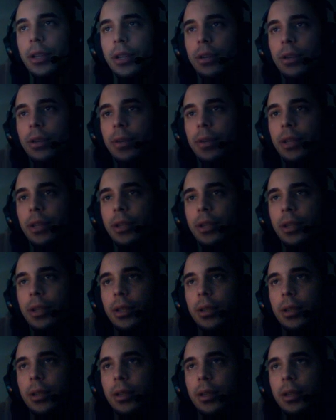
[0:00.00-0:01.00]
not a bad trade.
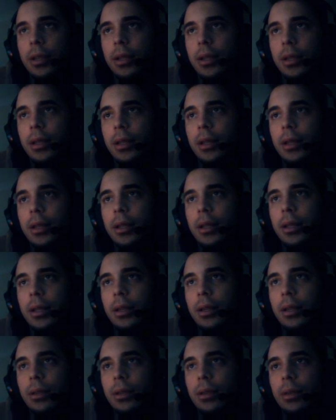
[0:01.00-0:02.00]

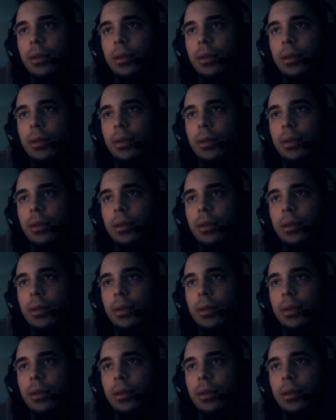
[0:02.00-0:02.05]
Not a